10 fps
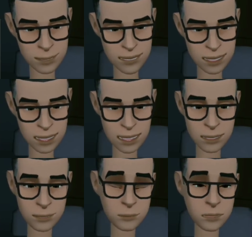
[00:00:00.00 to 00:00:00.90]

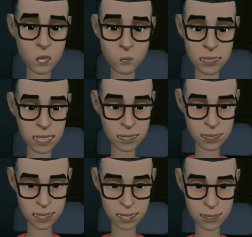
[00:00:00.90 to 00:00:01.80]
Avoid too much
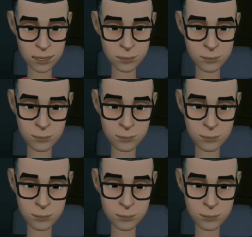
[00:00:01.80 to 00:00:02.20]
stress.